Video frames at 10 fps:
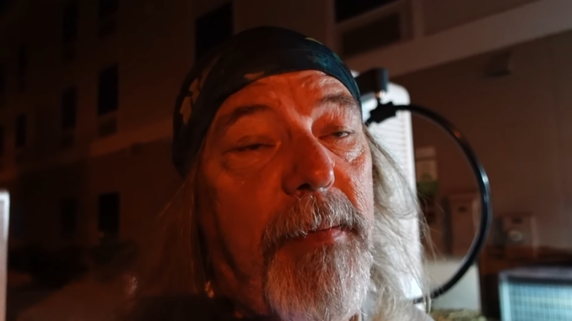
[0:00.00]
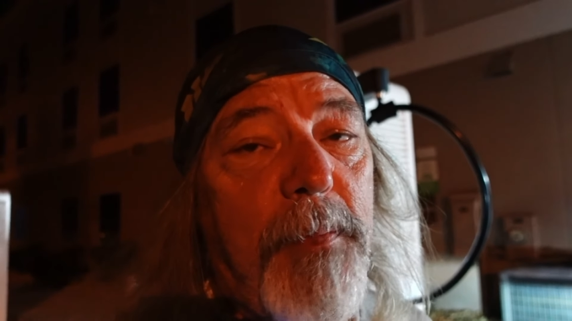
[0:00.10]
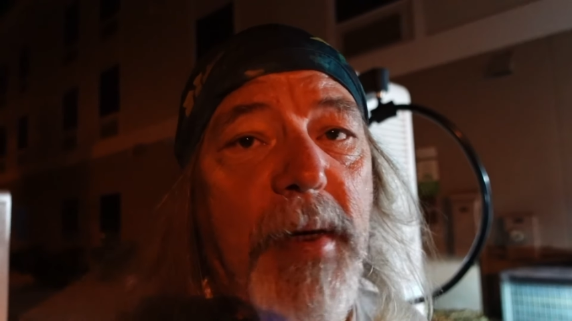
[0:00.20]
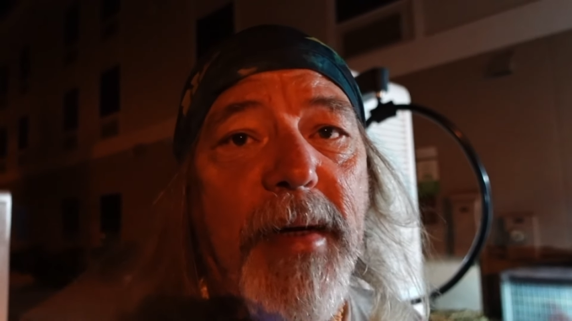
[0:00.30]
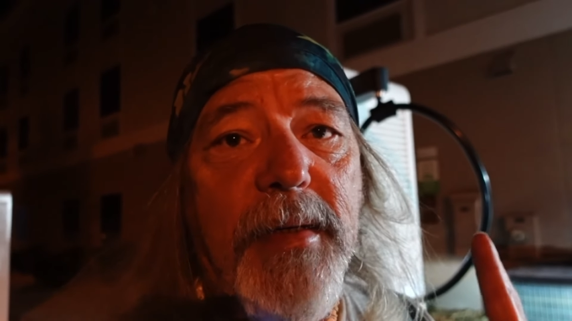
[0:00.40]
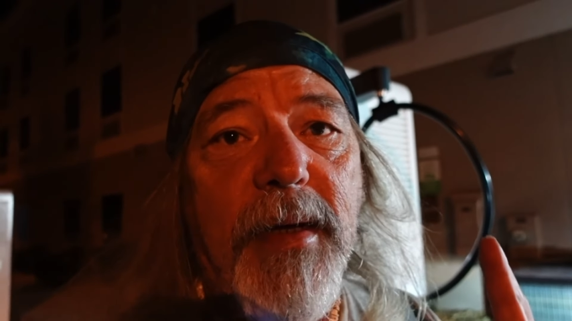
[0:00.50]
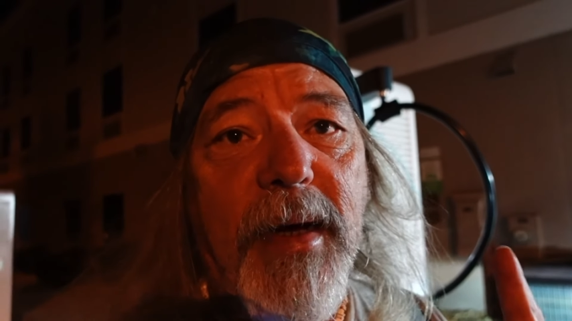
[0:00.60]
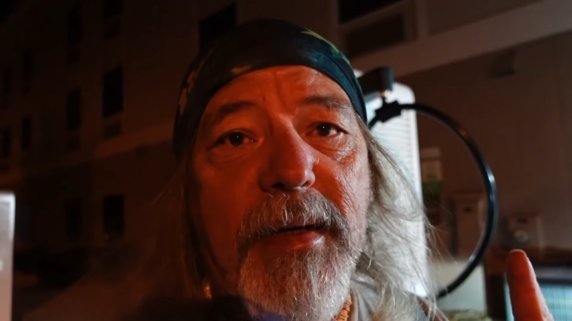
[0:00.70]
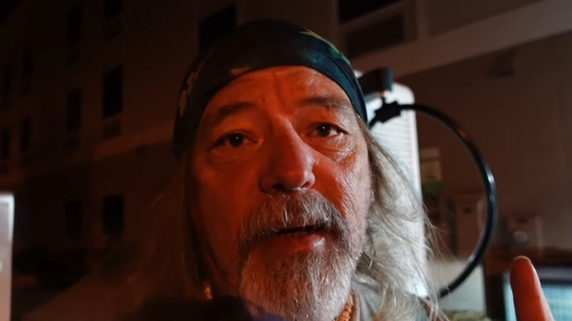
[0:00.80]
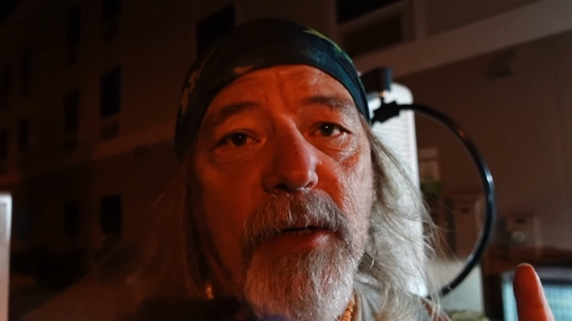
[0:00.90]
But
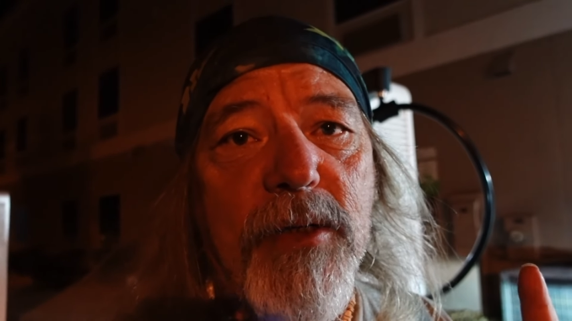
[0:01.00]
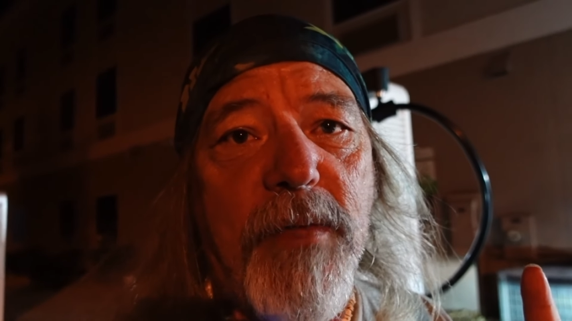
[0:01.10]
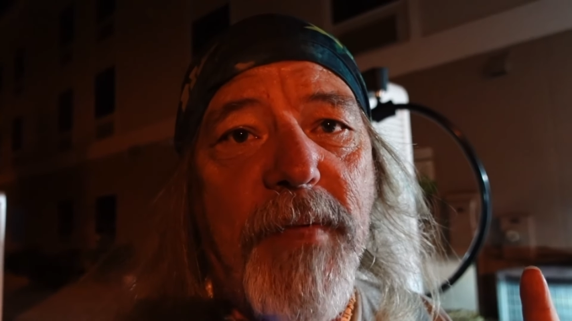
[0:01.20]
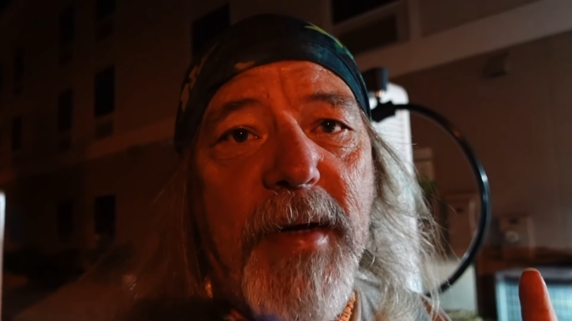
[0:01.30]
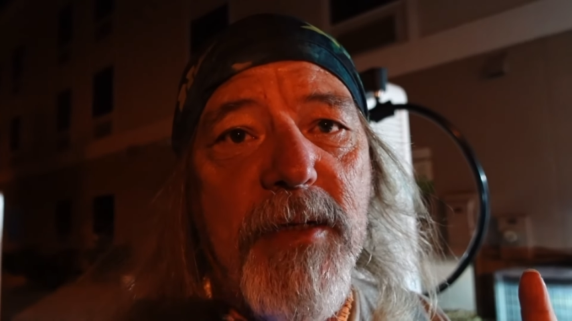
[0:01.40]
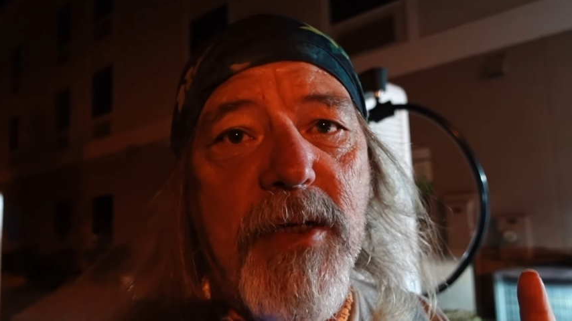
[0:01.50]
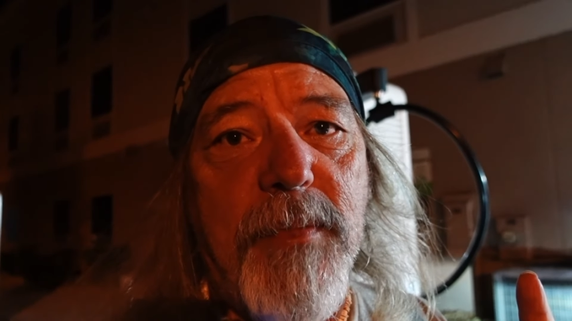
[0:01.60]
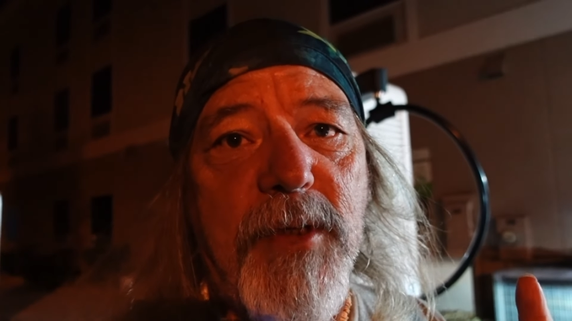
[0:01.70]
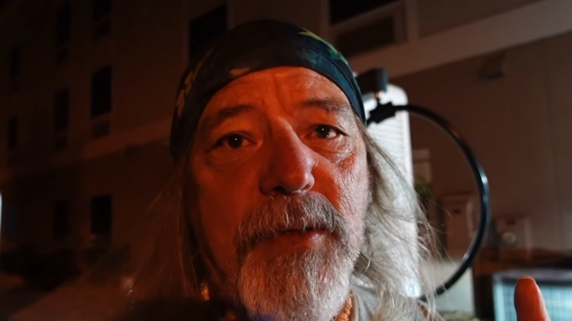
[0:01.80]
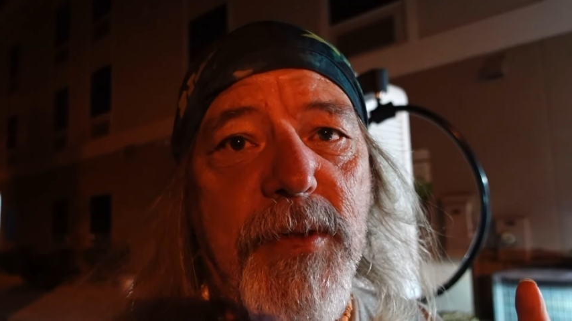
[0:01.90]
I did also find out
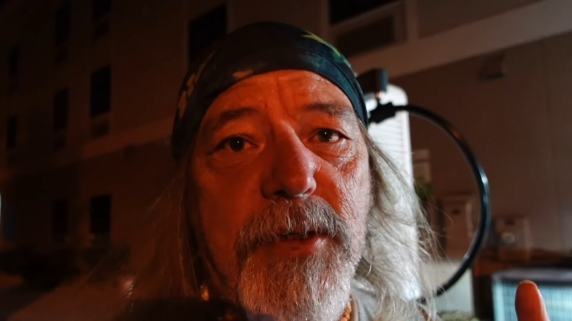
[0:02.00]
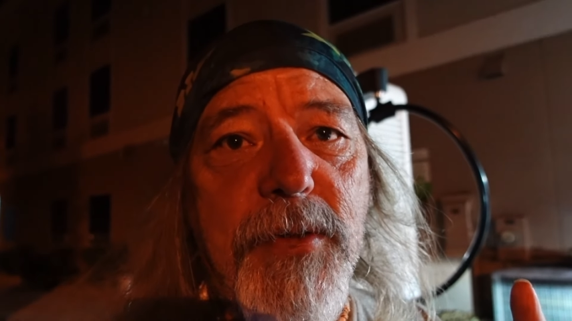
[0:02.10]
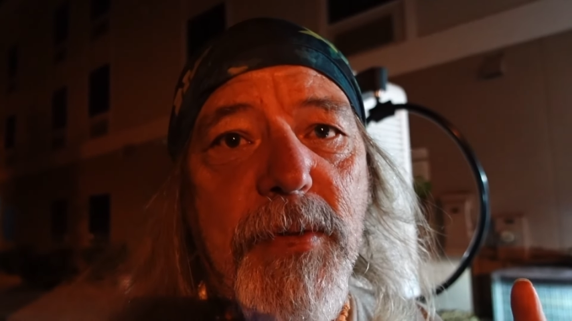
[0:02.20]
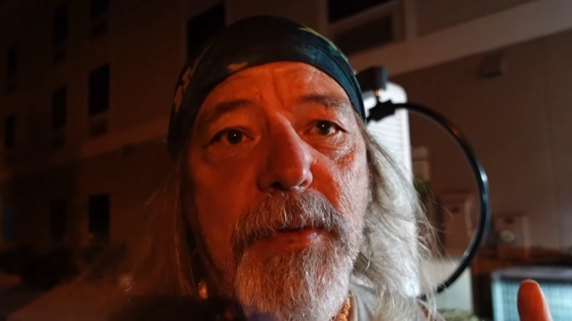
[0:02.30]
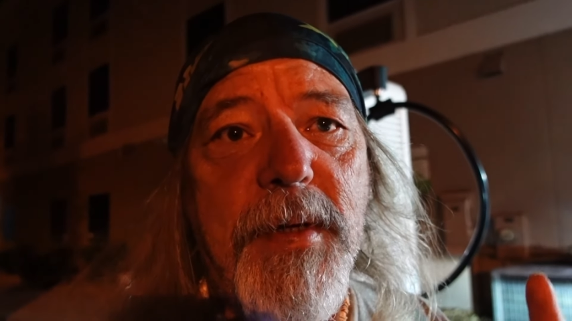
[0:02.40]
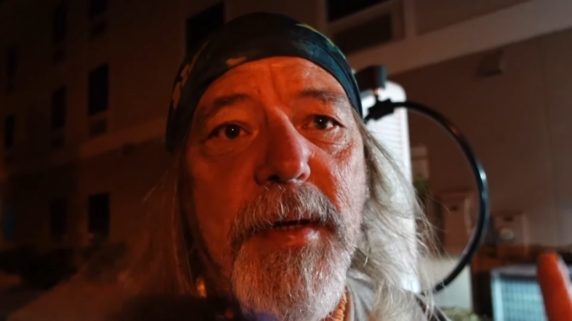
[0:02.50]
something new too.